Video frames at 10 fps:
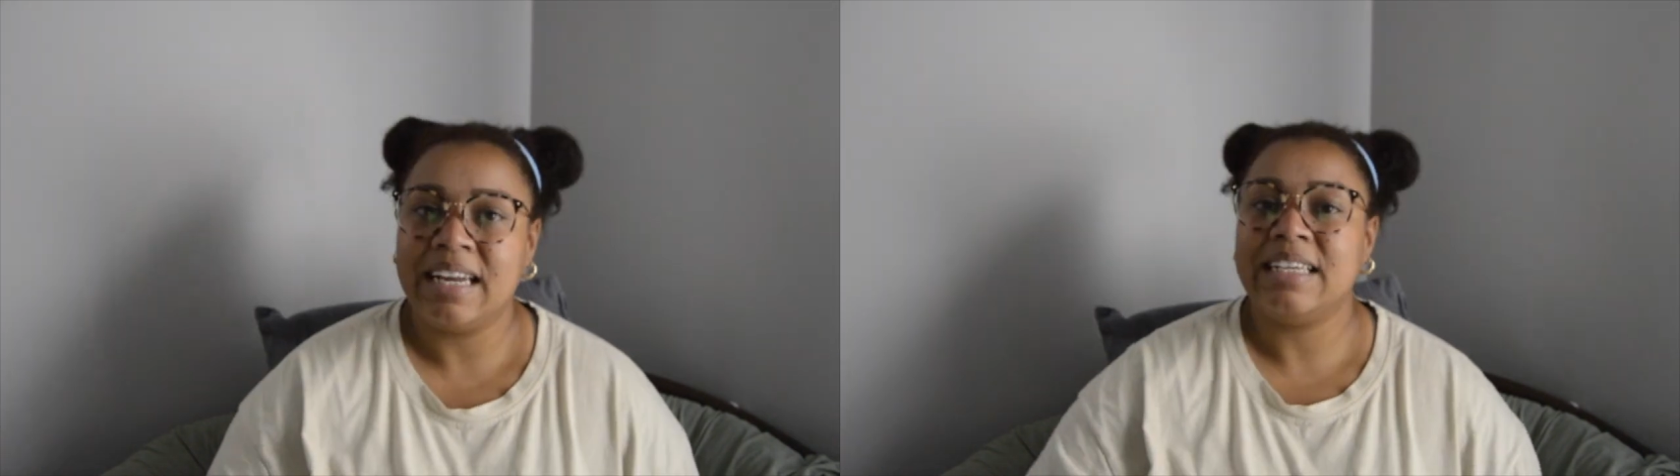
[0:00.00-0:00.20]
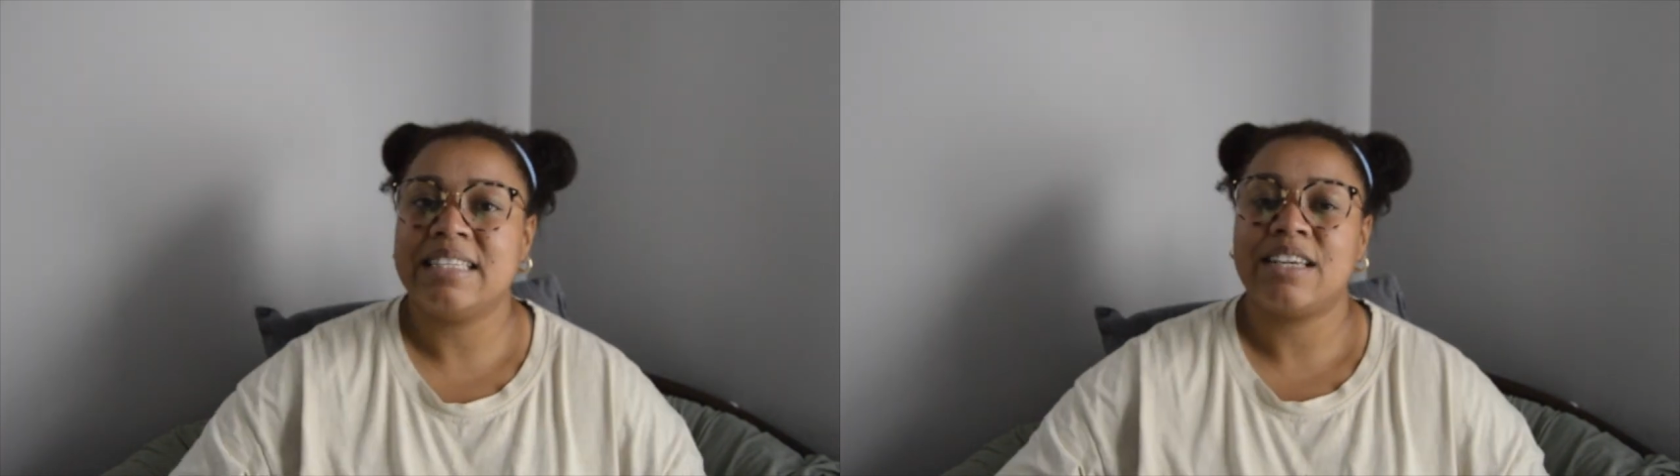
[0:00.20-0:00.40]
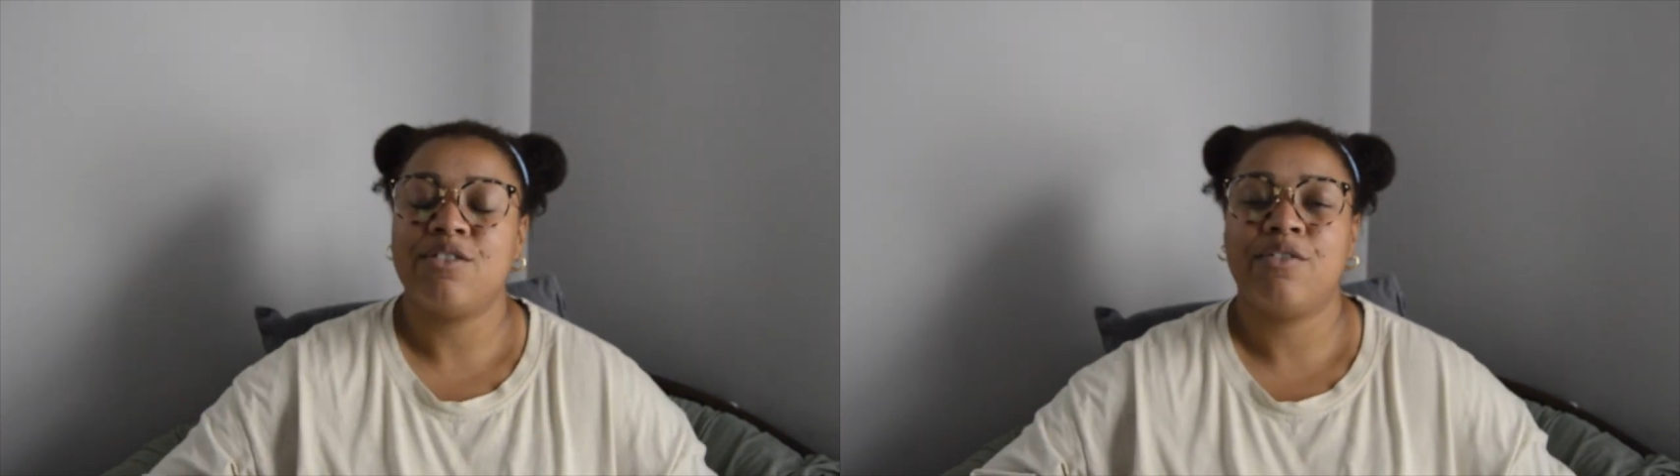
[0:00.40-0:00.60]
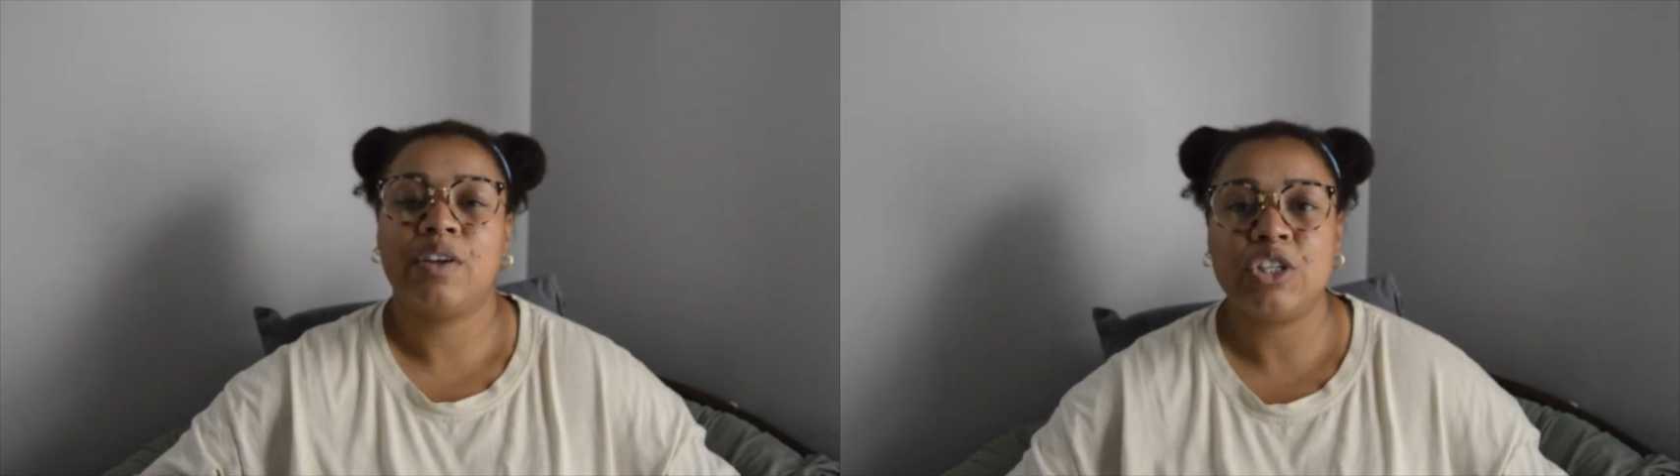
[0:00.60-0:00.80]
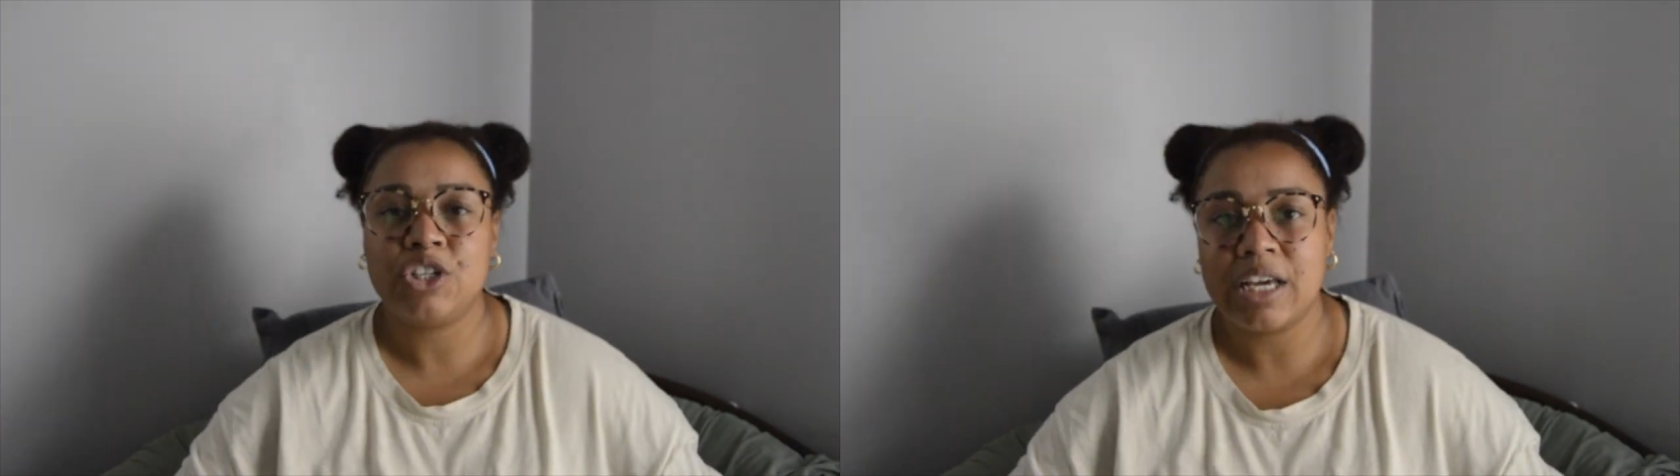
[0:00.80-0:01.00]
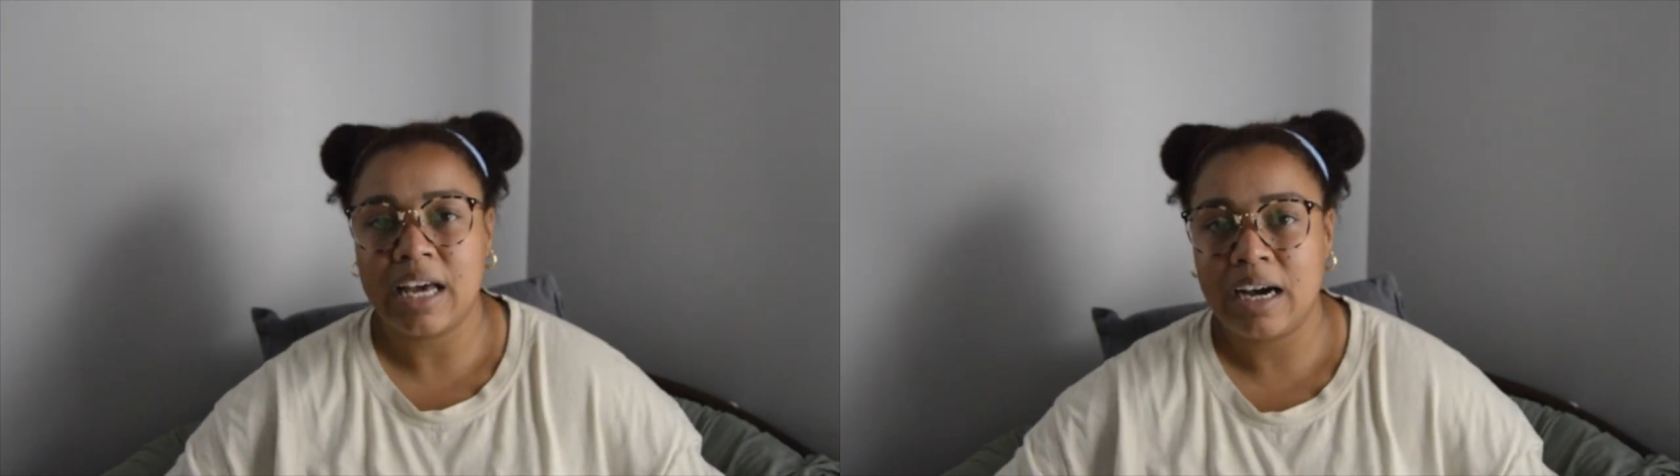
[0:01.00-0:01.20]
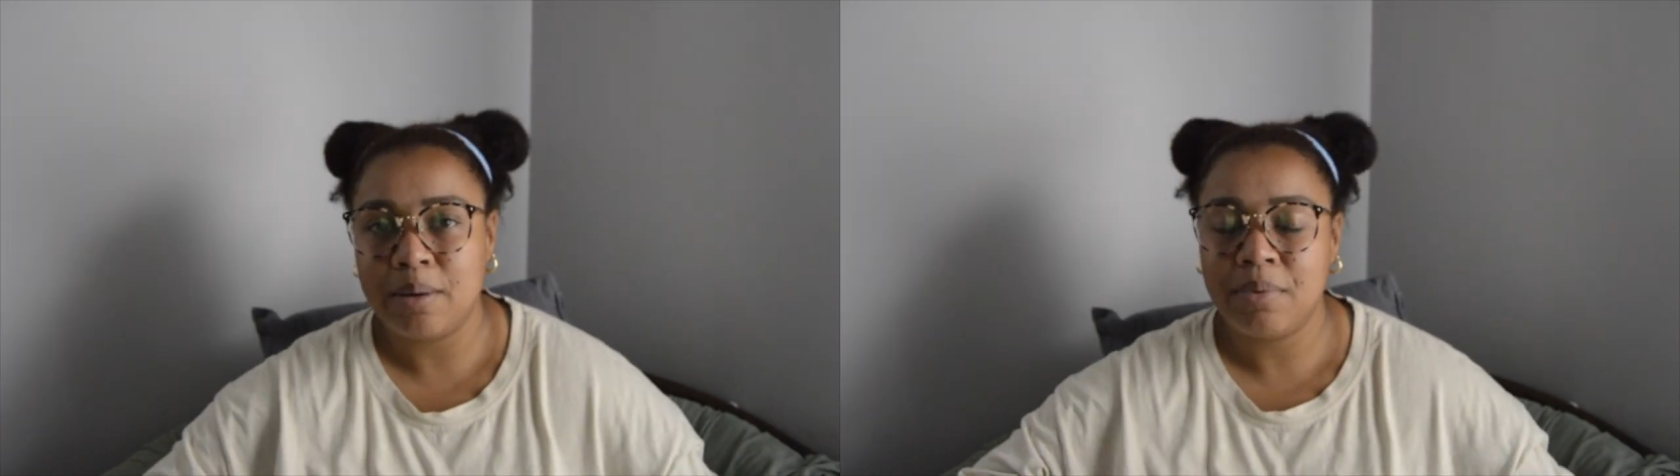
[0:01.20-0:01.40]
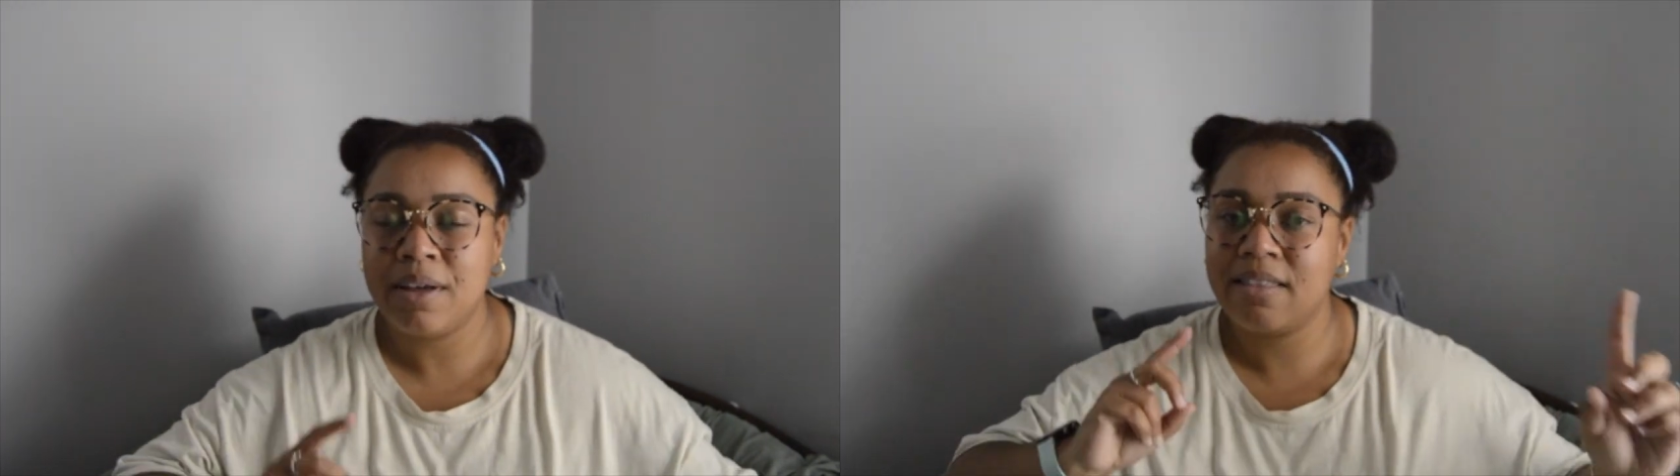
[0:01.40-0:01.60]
is finishing up